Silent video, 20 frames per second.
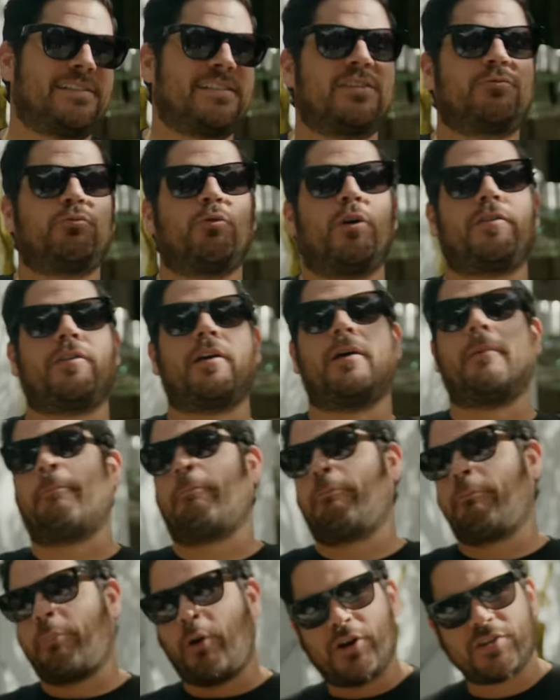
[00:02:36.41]
this is what the
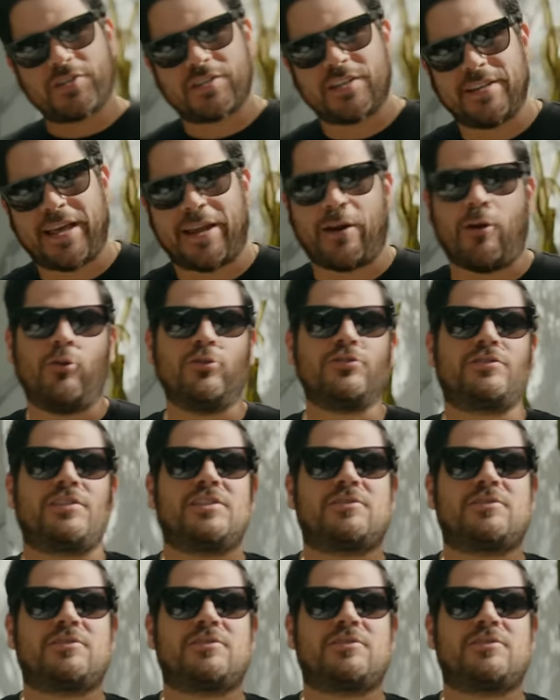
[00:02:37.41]
person that owns